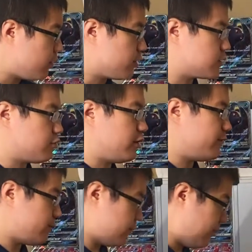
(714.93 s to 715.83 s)
You can sort of
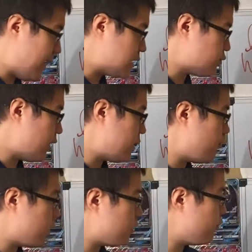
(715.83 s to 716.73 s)
imagine why they
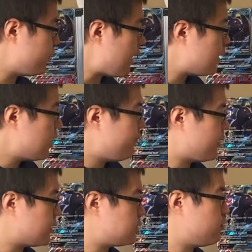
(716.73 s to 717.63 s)
want to do that,
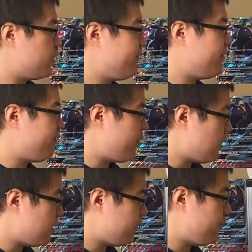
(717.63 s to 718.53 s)
because the derivative of
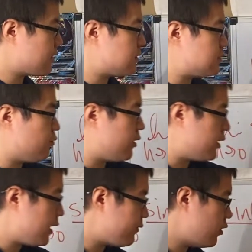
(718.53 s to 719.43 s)
ln of x is 1
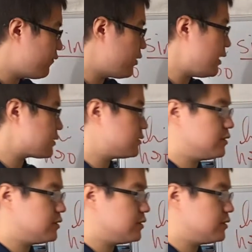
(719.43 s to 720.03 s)
over x.